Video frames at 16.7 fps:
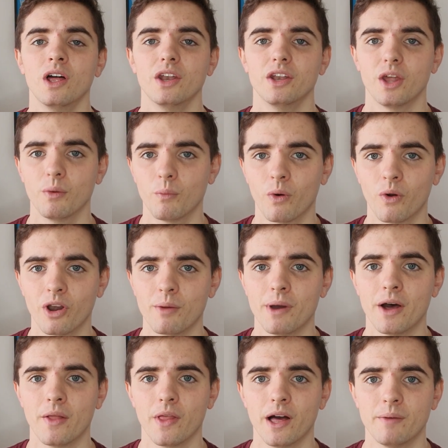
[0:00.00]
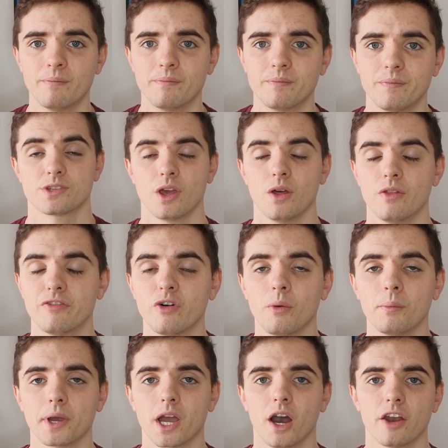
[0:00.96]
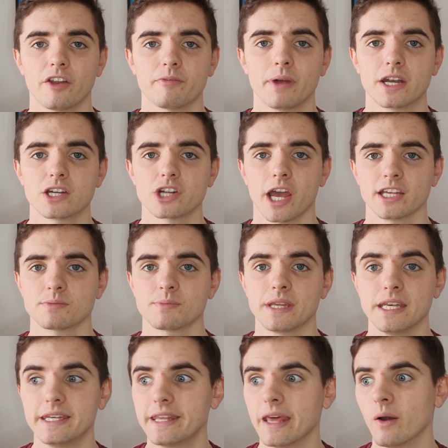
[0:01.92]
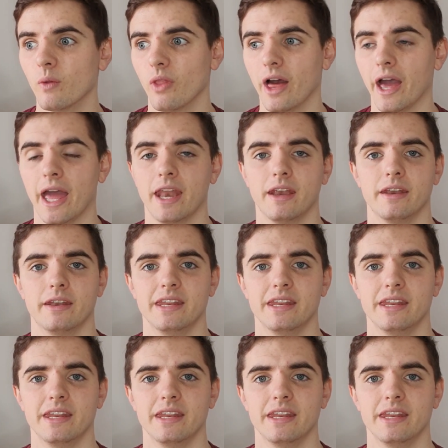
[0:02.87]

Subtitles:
Don't worry about that. So the former Cardiff manager has been dealt a hand.